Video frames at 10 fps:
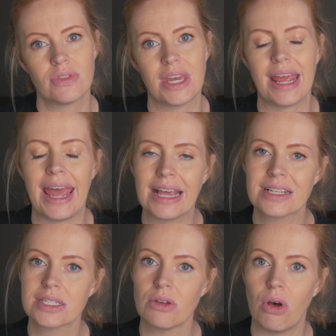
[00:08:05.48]
that
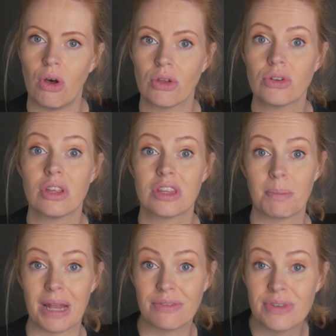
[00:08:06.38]
acts on the
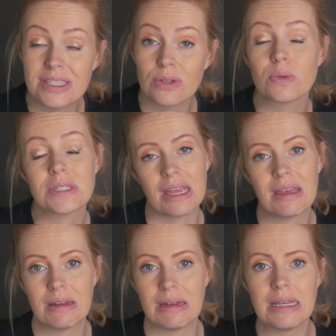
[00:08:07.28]
blood vessels and
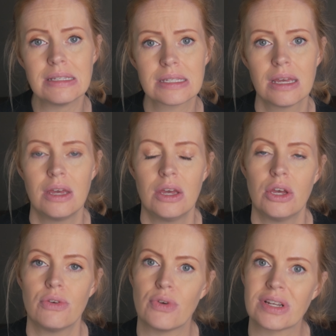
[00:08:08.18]
kidneys.
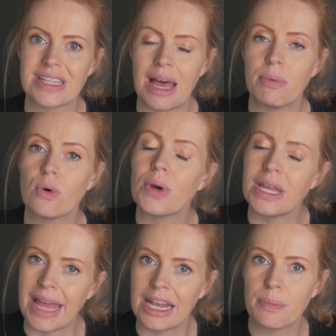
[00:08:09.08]
For example,
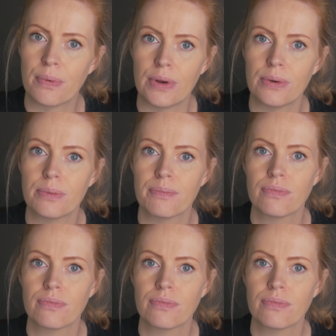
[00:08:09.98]
enalapril.